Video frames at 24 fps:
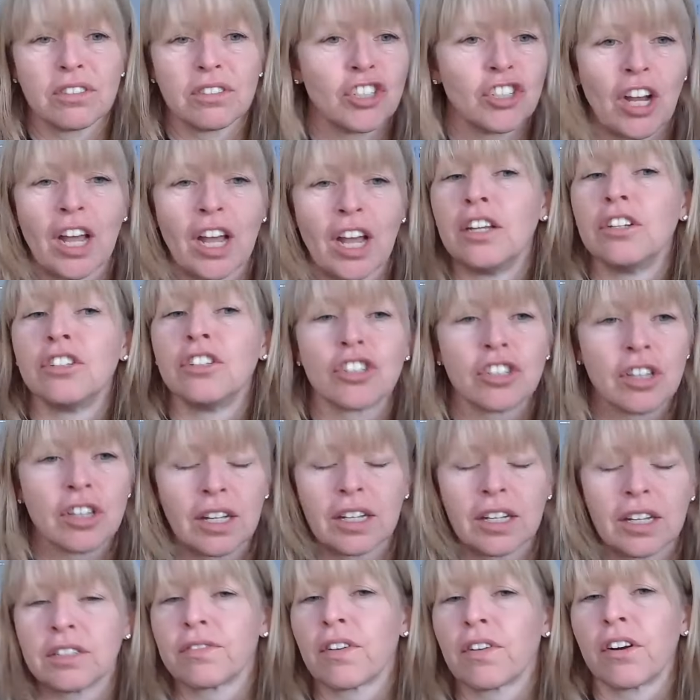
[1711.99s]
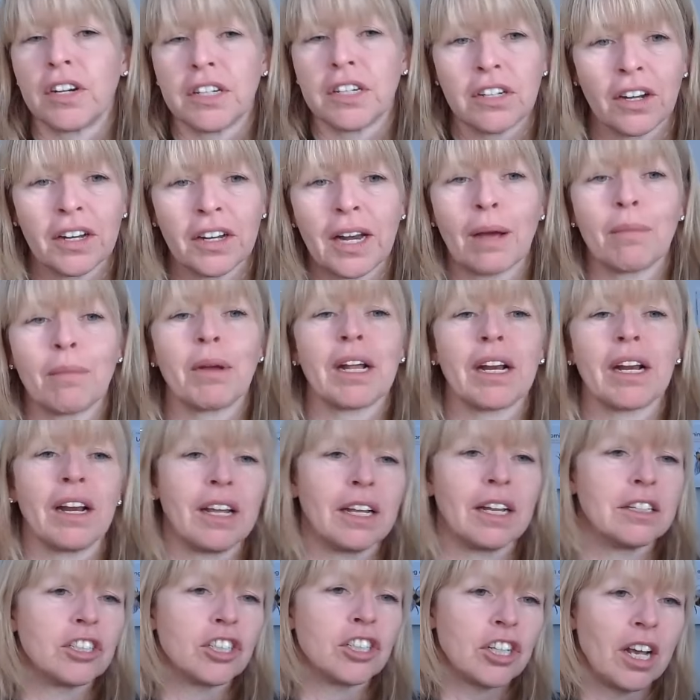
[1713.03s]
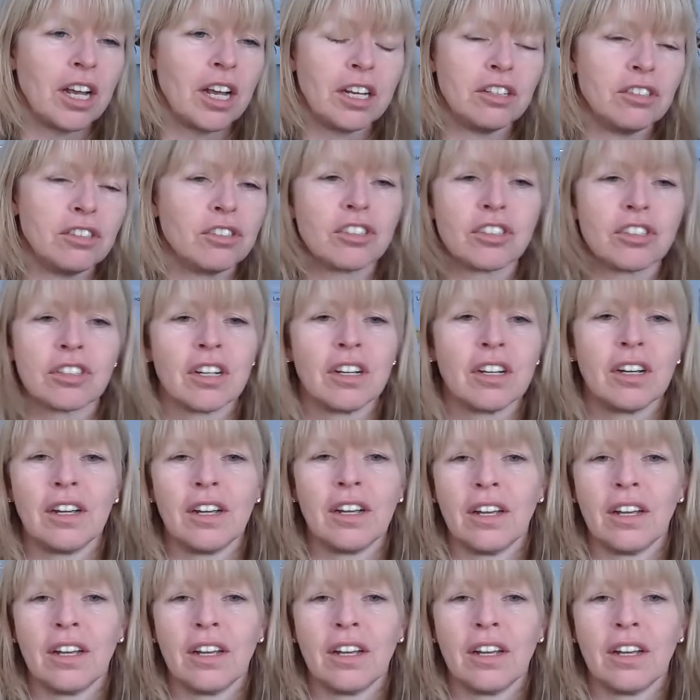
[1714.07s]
change things very dynamically and change